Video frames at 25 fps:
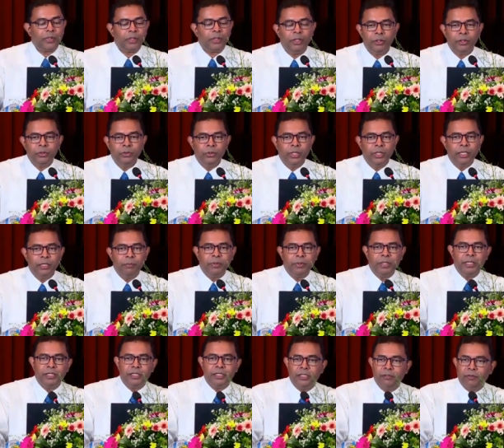You get a
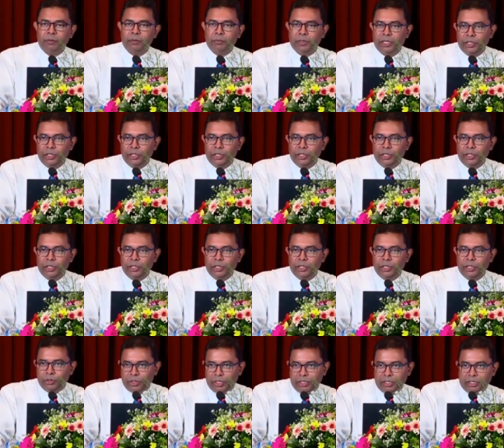patient with
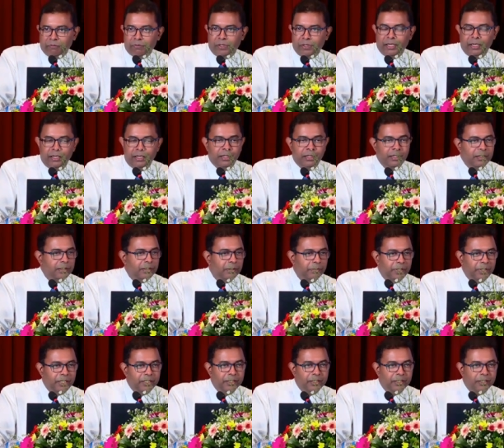meningoencephalitis, the
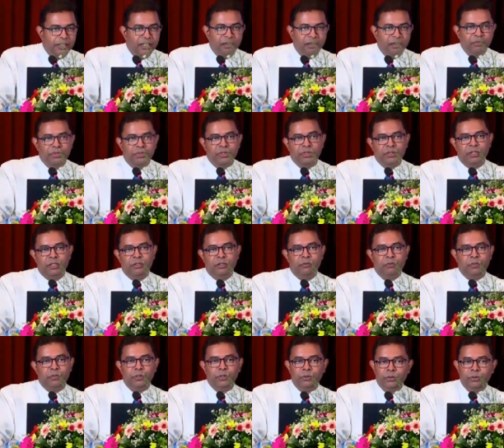patient comes
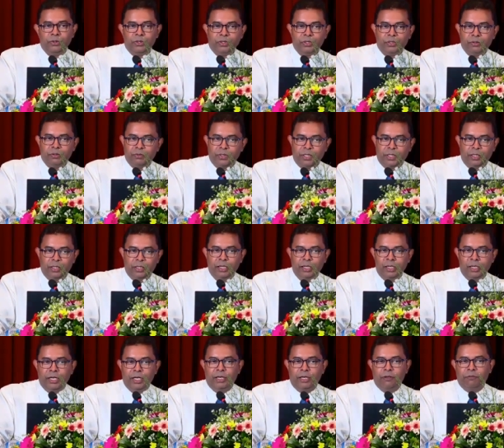confused, we
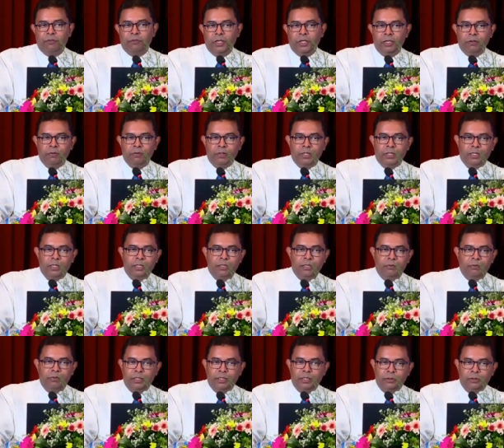fever,
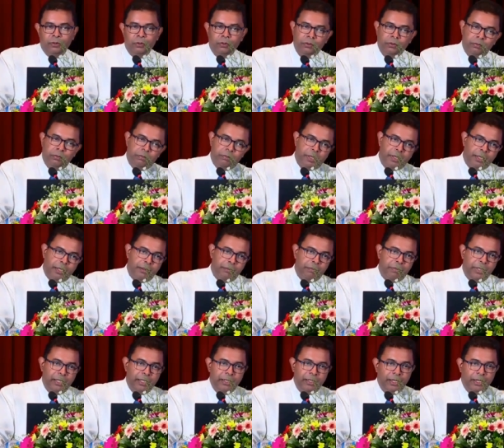we do at
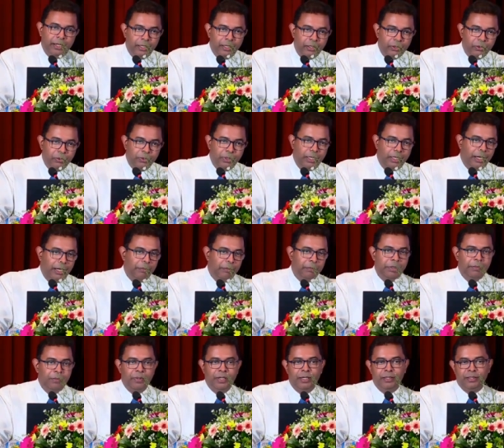midnight do the lumbar
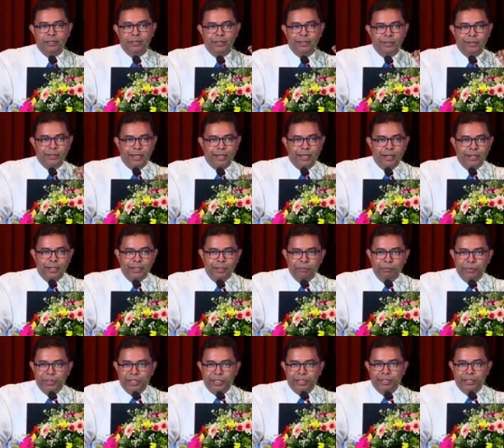puncture, start
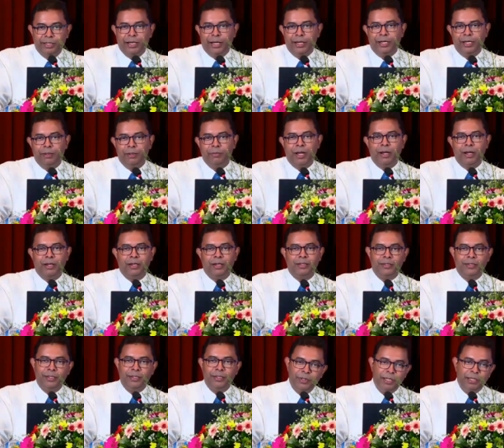empirical antibiotics
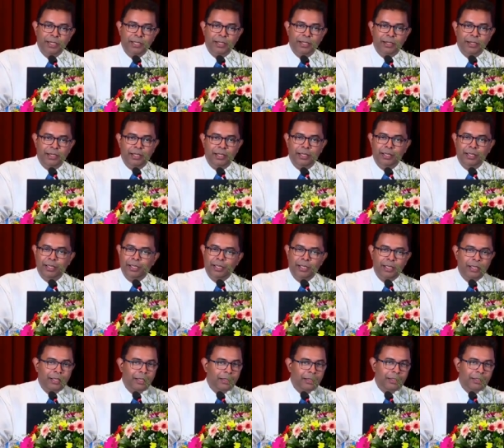immediately.
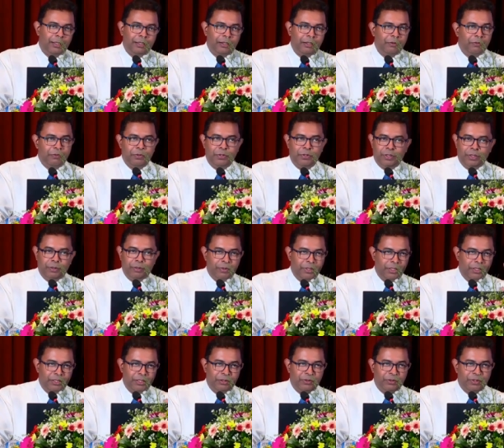The
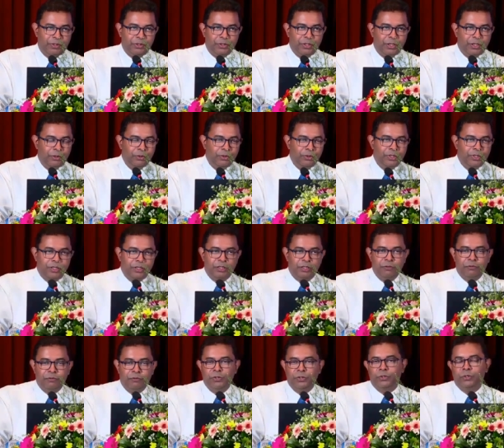patient was drowsy,
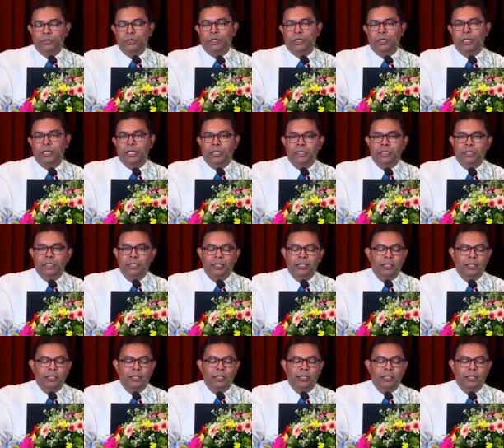confused, all that.